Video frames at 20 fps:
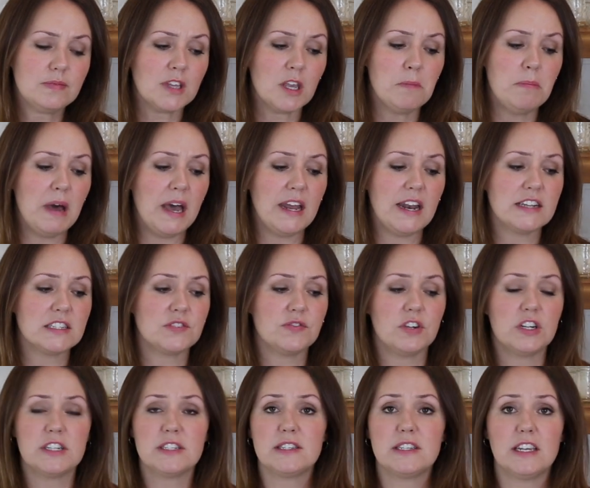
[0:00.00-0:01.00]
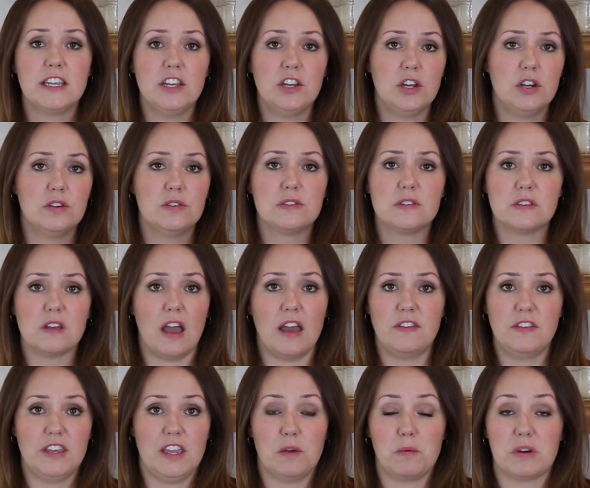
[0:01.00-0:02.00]
But as far as sticky doughs, I
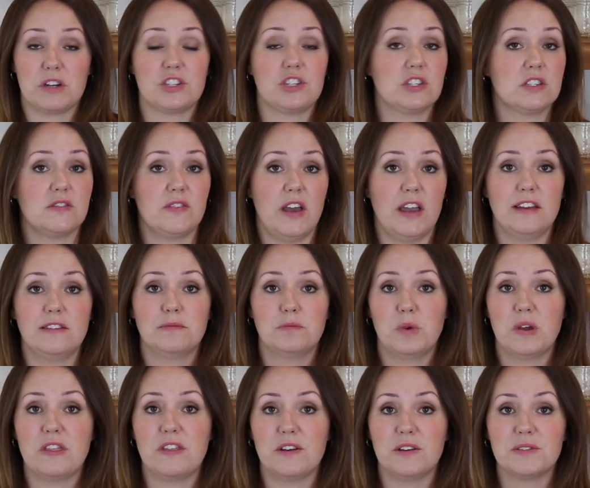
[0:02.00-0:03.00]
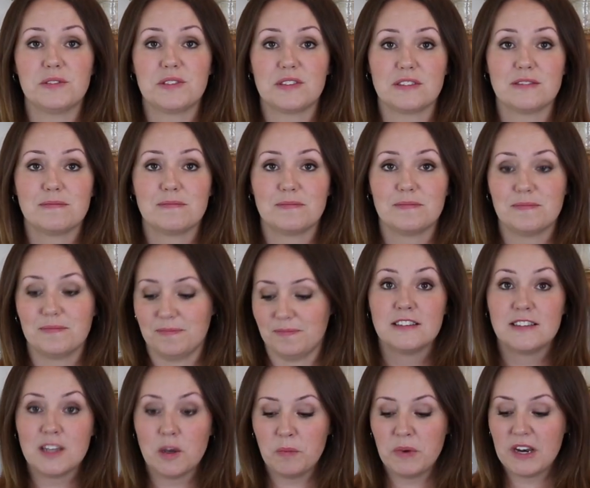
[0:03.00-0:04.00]
think it works just fine with those.
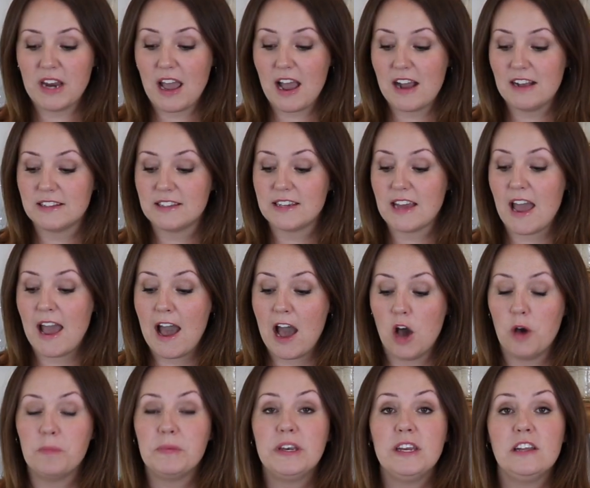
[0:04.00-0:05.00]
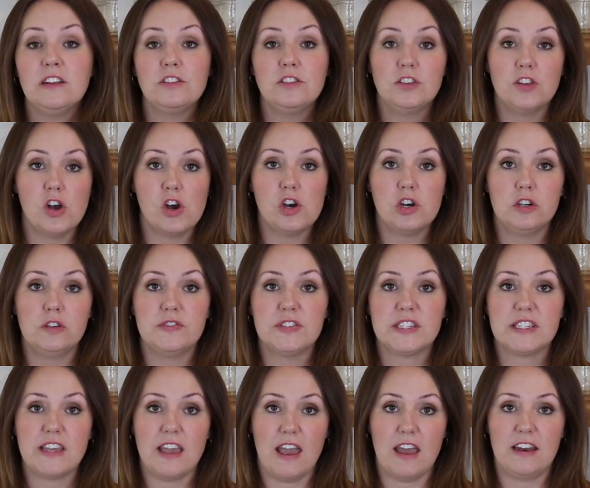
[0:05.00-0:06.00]
Someone asked, how many
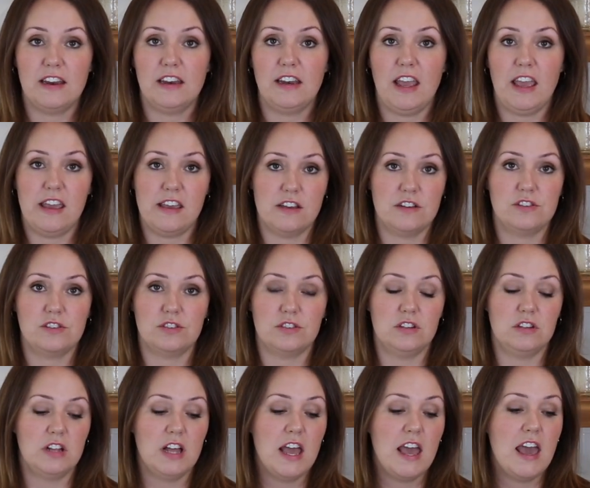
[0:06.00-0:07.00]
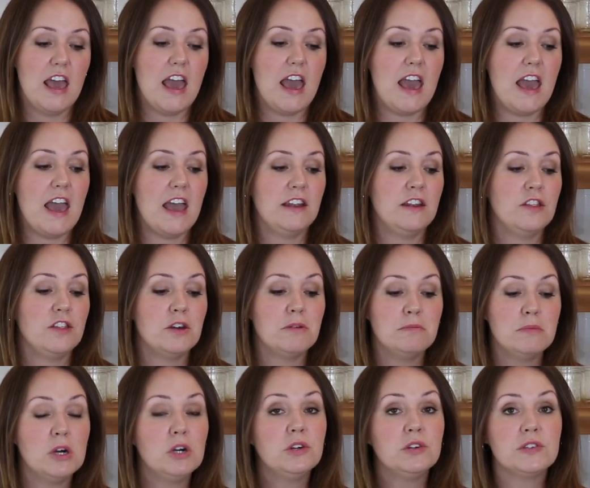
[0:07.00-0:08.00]
loaves can it handle? And the
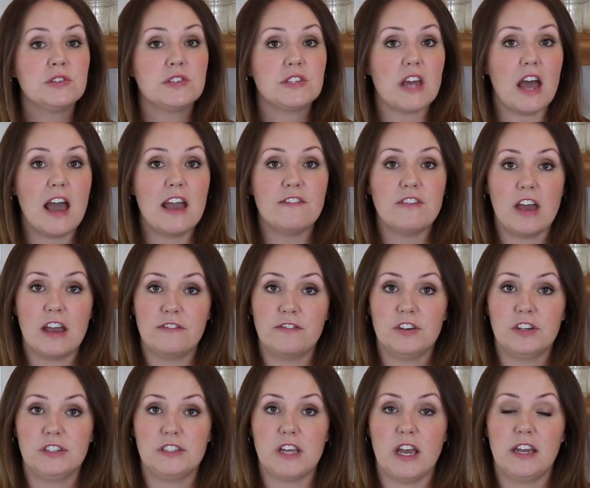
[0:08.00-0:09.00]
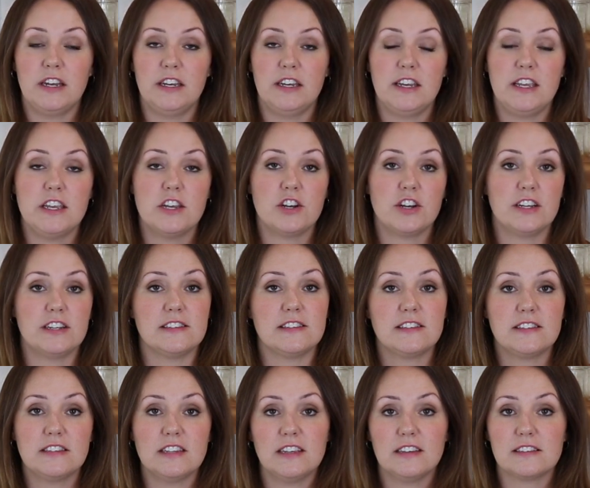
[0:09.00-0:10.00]
most I've ever done in here is
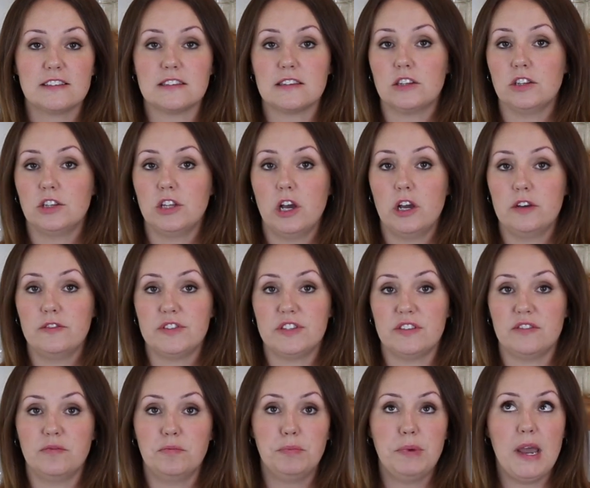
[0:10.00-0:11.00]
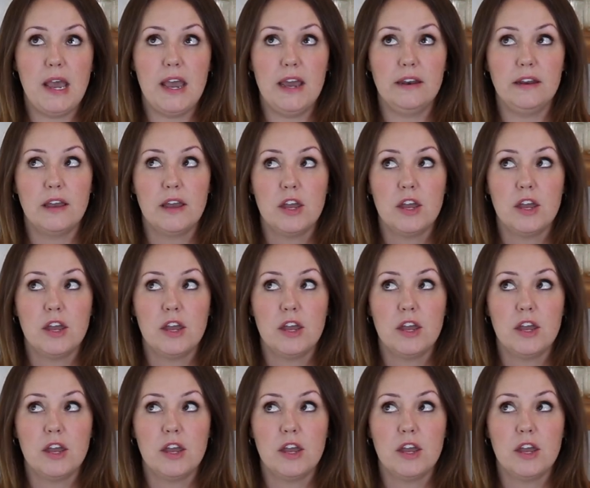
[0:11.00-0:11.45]
6 loaves of bread,